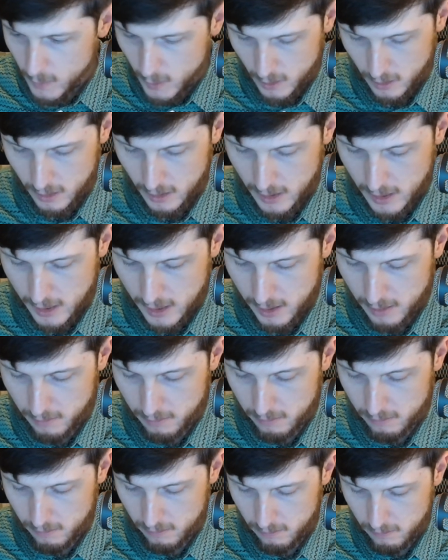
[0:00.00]

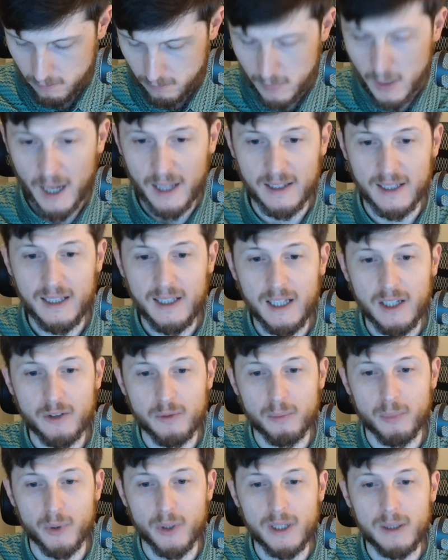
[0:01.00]
I think that's
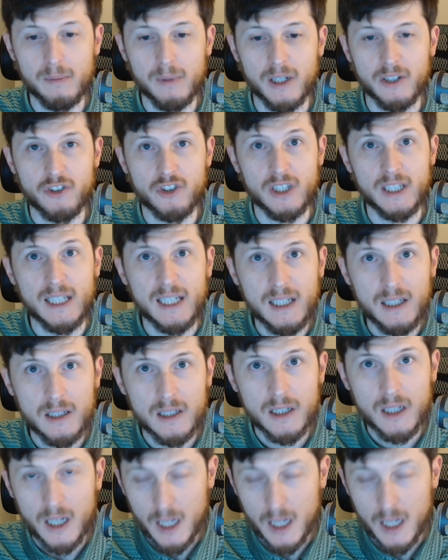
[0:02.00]
pretty much it.